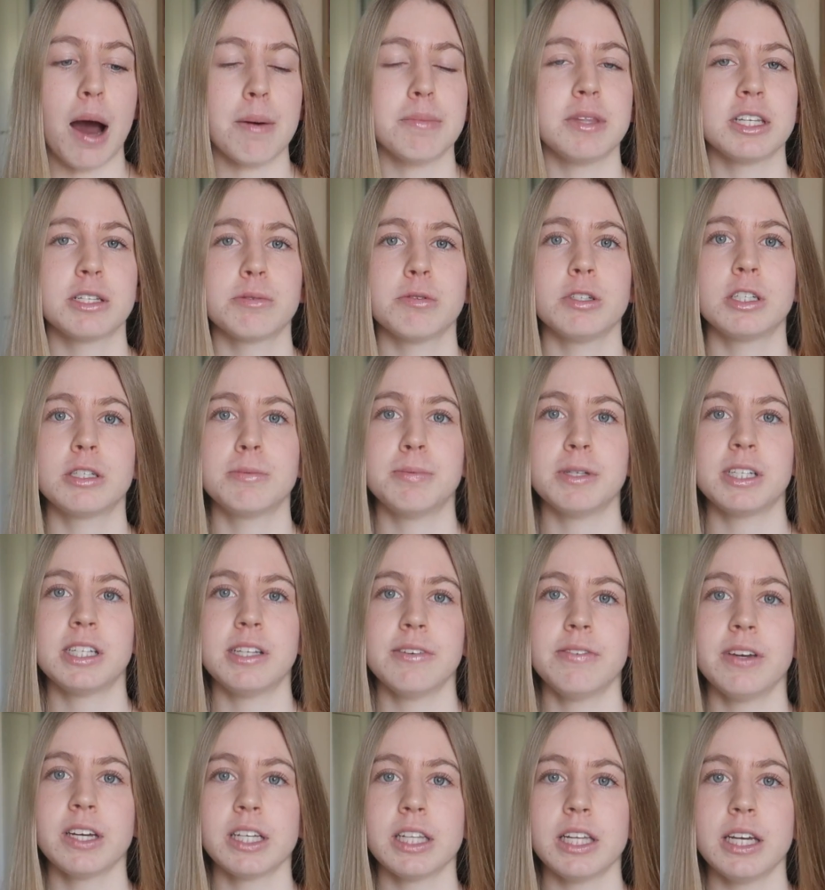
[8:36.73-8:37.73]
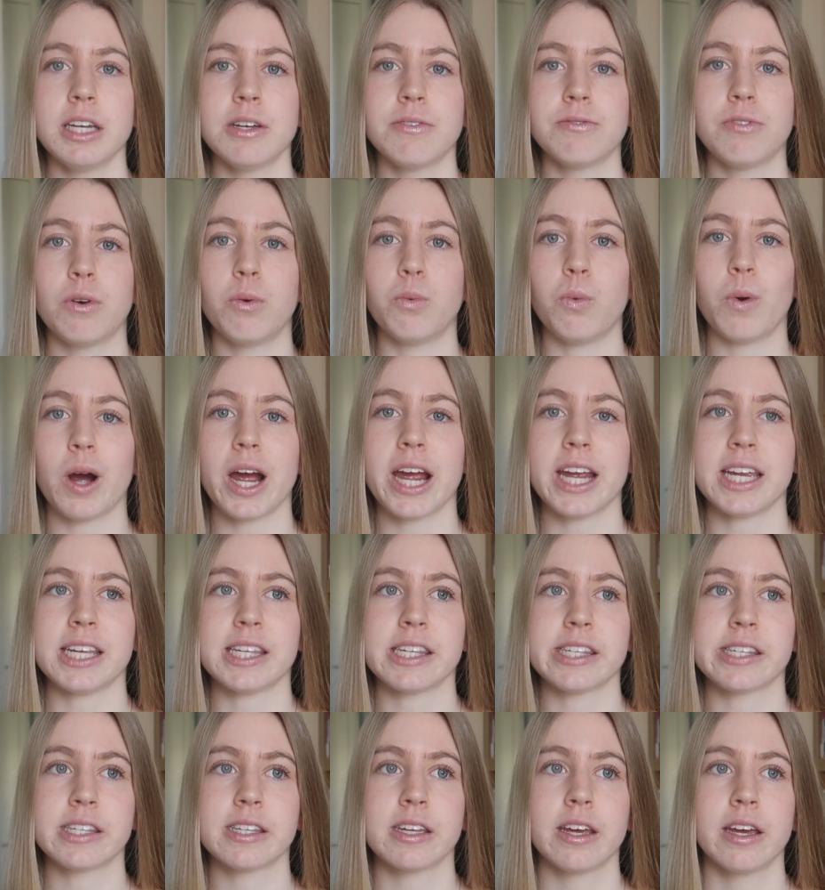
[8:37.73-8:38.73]
This was specifically for
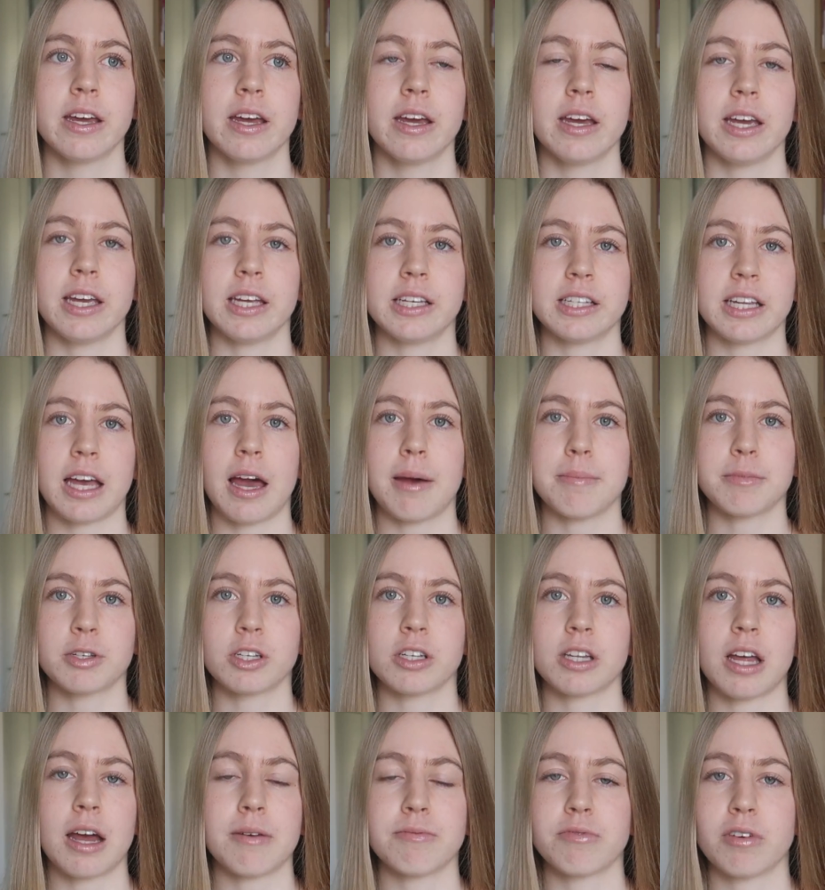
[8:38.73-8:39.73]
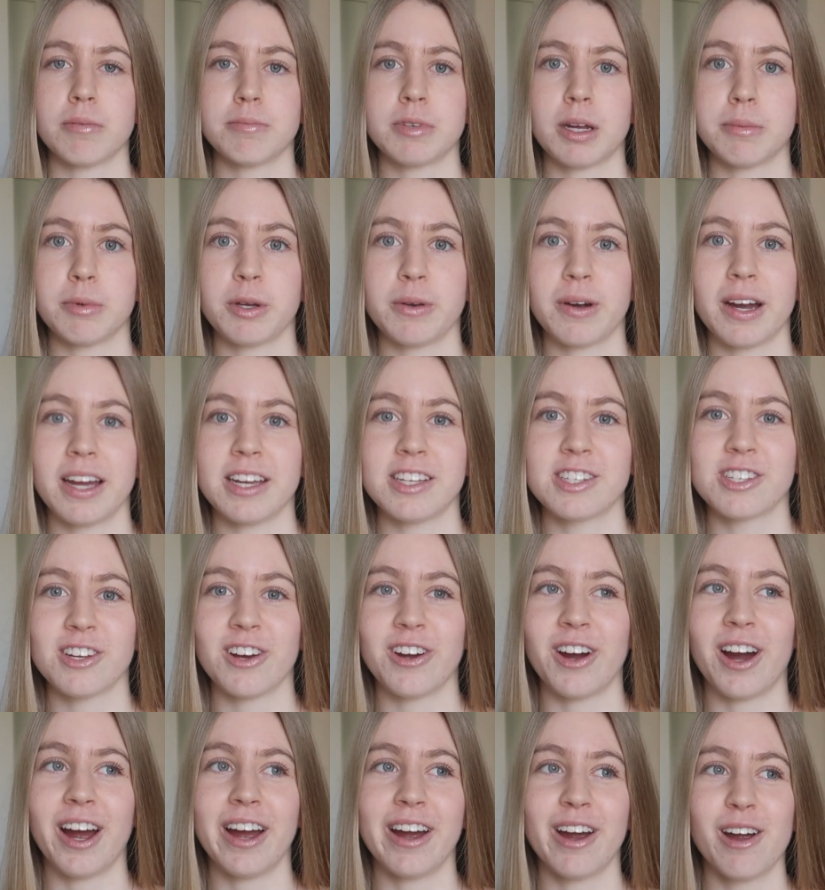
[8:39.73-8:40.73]
WACE exams, because I'm from WA, so
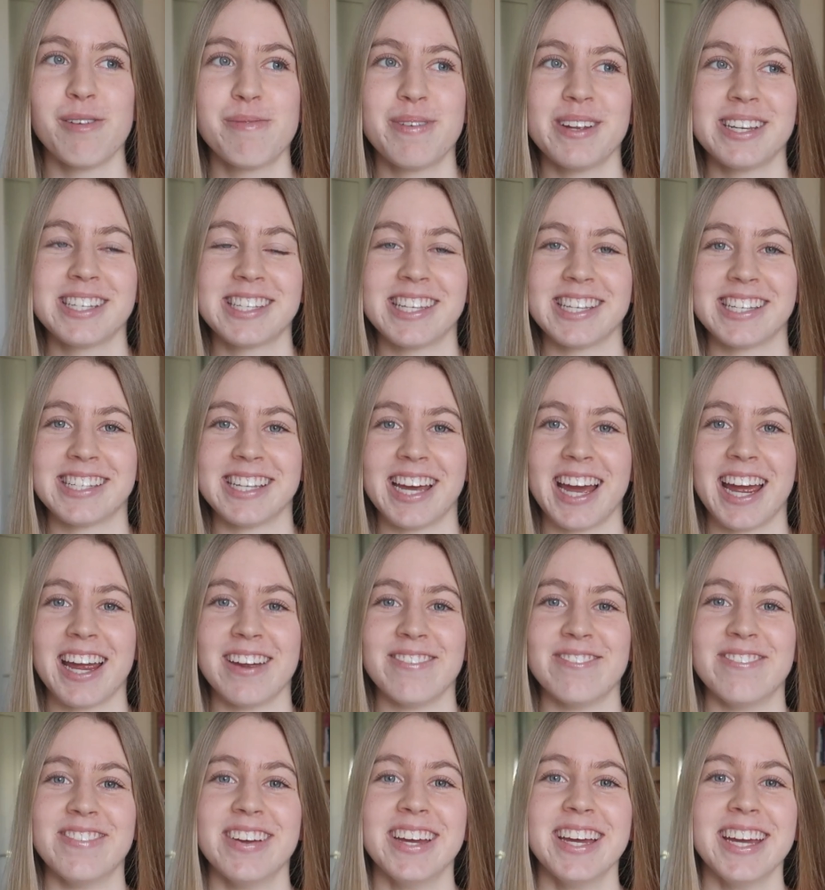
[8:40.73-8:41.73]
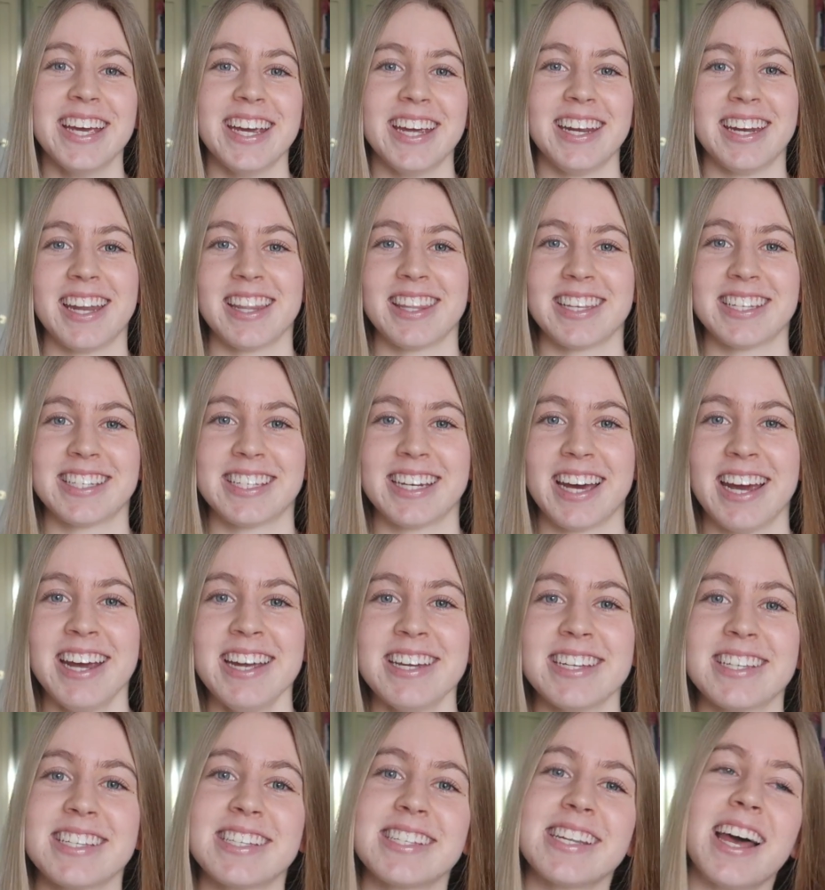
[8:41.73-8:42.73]
I hope it's the same in other
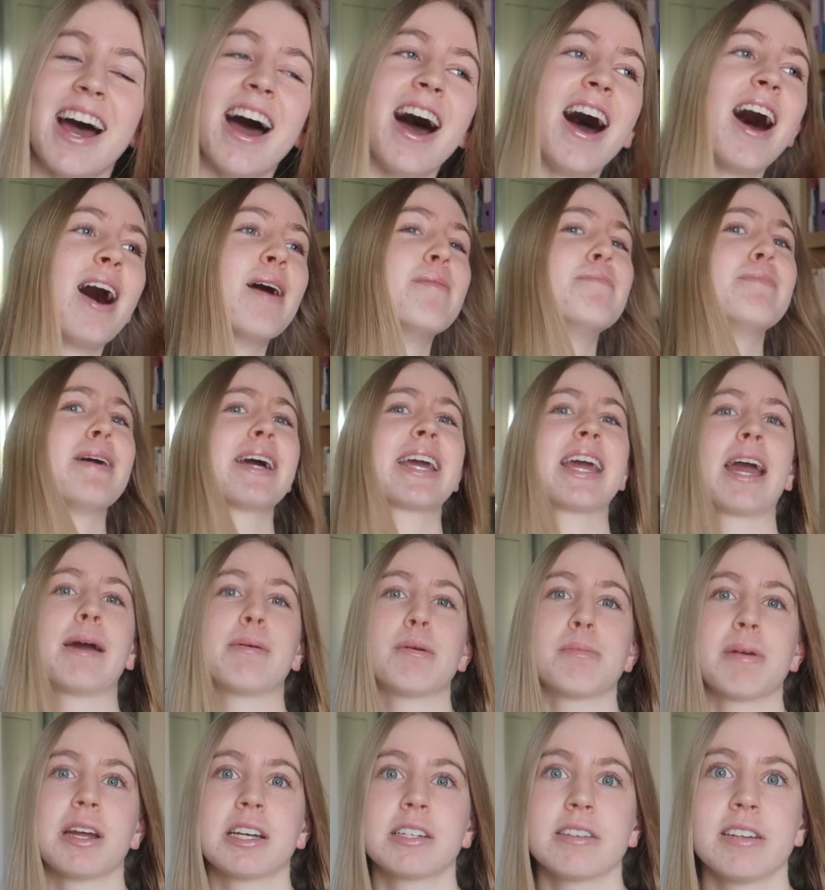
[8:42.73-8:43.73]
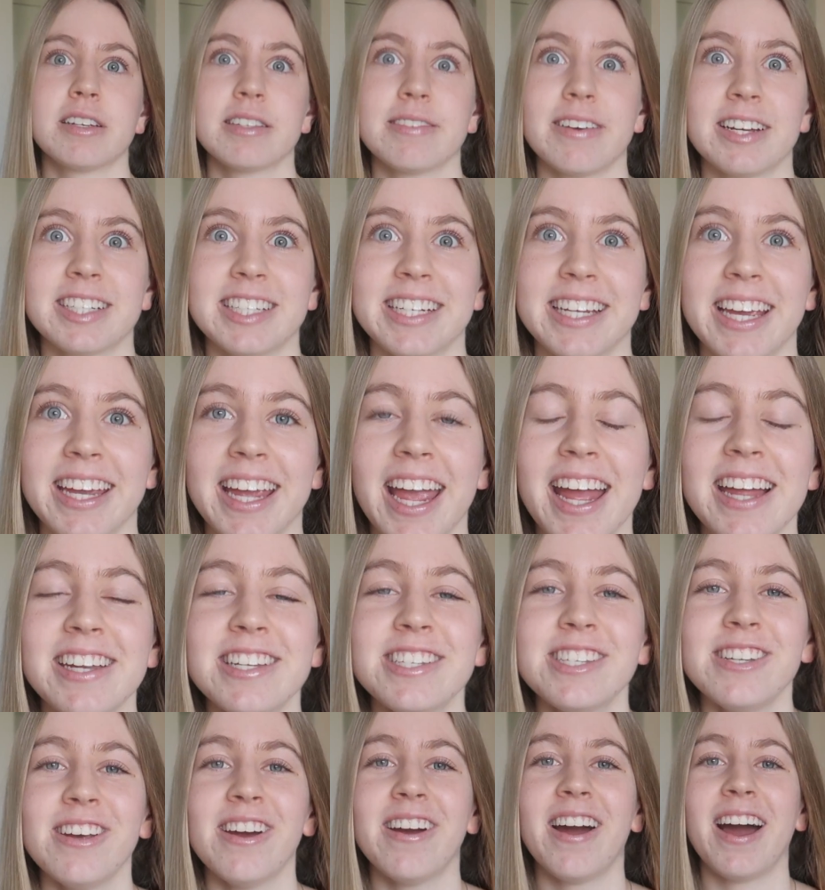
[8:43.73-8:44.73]
states. My camera battery is flashing
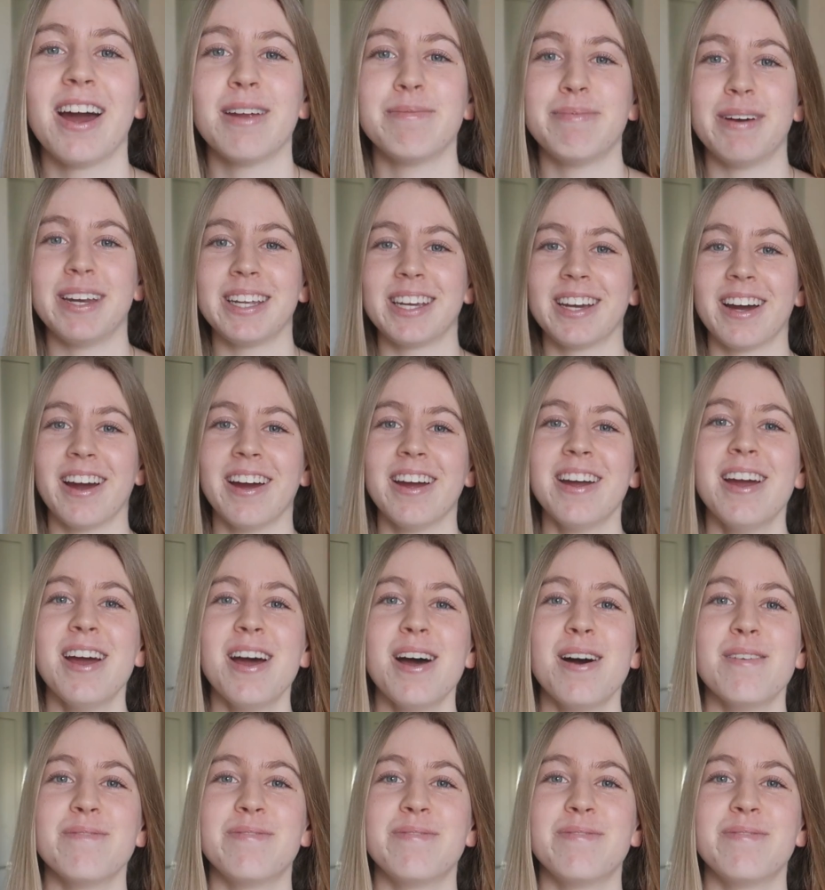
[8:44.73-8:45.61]
again, so I'd better go.